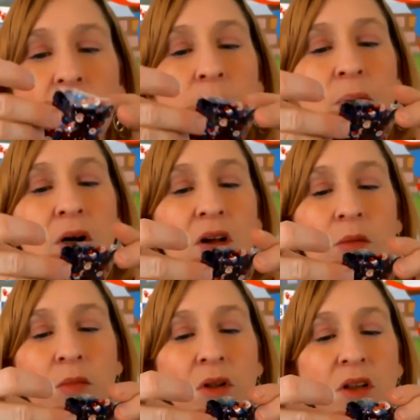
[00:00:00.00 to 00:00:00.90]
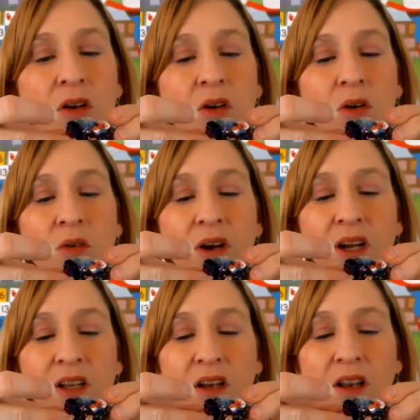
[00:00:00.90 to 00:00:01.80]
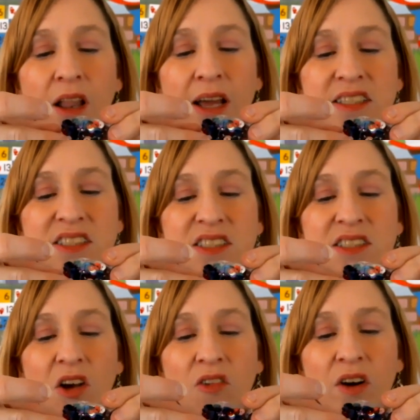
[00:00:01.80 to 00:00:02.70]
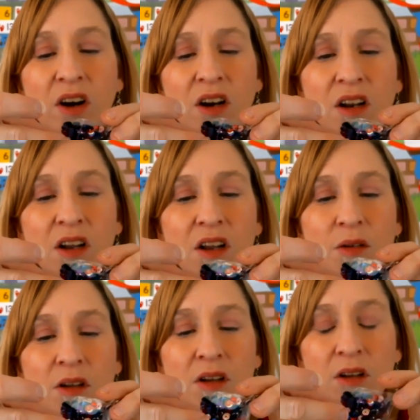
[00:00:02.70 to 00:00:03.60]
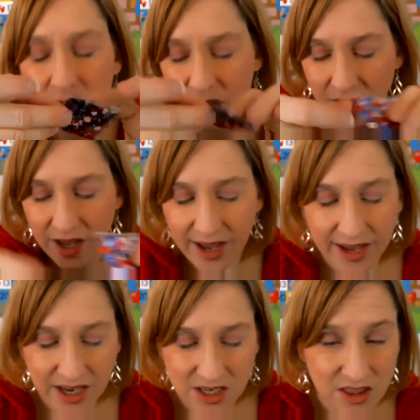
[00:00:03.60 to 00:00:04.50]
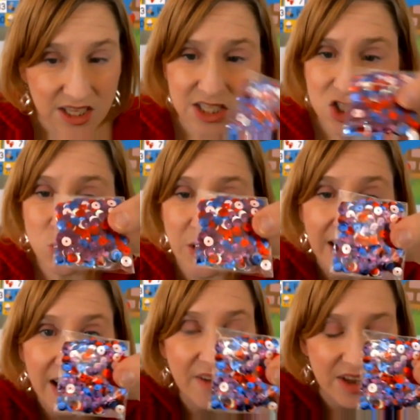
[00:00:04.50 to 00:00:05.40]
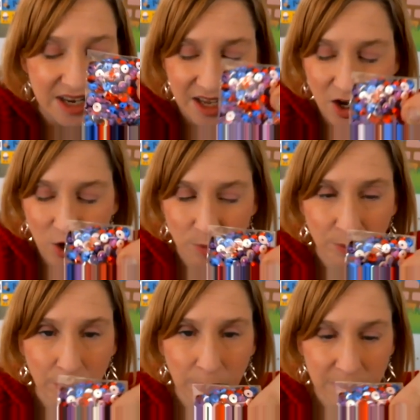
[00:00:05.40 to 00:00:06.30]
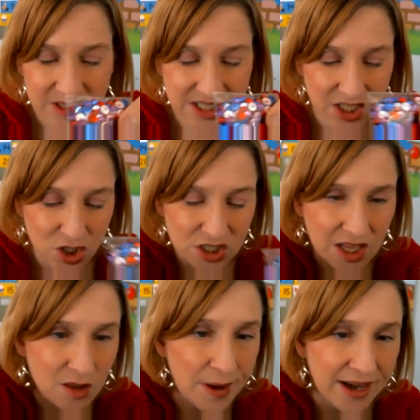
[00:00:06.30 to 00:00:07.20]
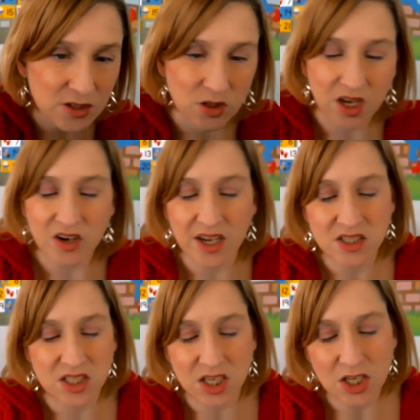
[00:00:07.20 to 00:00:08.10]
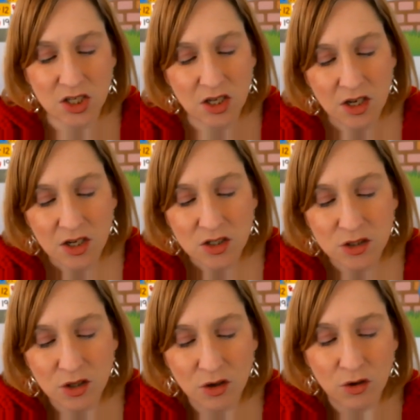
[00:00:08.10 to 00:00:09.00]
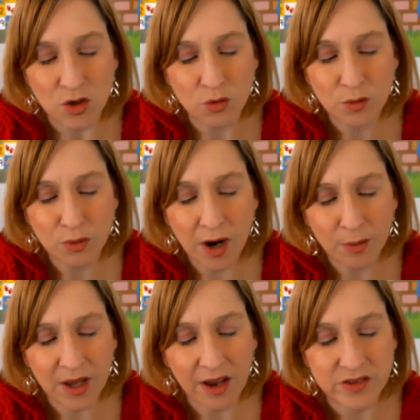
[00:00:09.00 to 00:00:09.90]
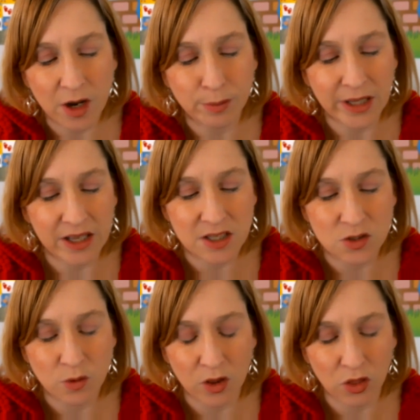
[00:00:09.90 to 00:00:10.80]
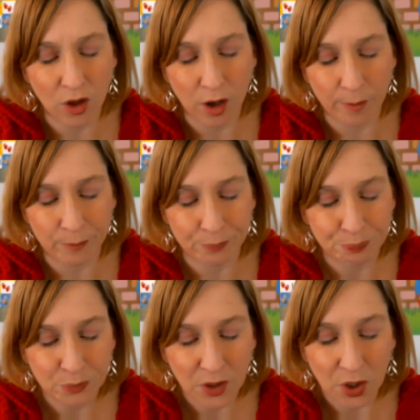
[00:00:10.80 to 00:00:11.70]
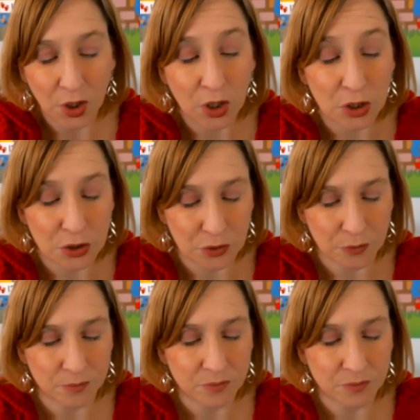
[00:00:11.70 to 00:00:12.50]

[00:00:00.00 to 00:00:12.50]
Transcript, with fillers: purple and blue and like silver. And these do not have any um, stickers on the back. they're not sticky. So you would probably have to apply these with um, glue.